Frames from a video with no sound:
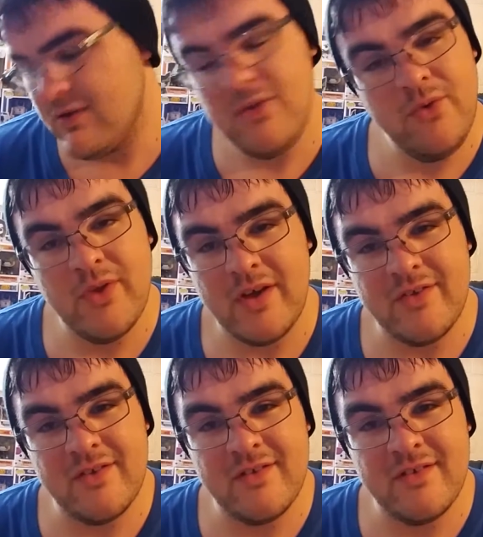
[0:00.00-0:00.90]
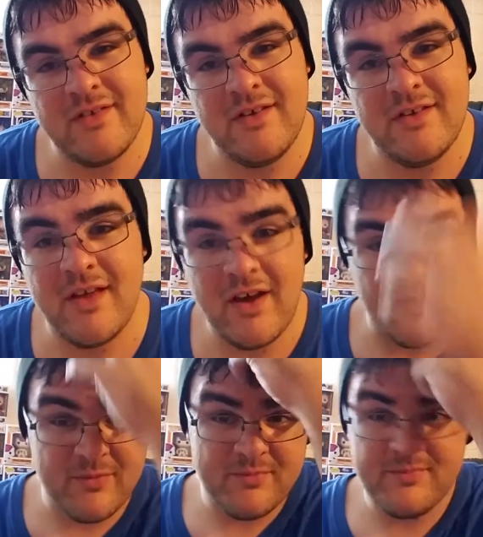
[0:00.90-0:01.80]
2016.
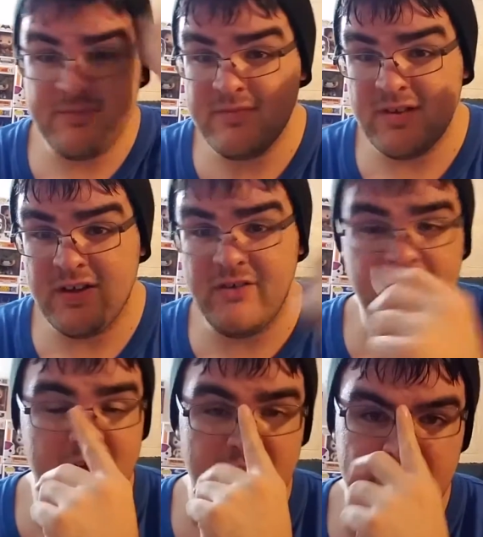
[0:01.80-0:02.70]
Now, I just got a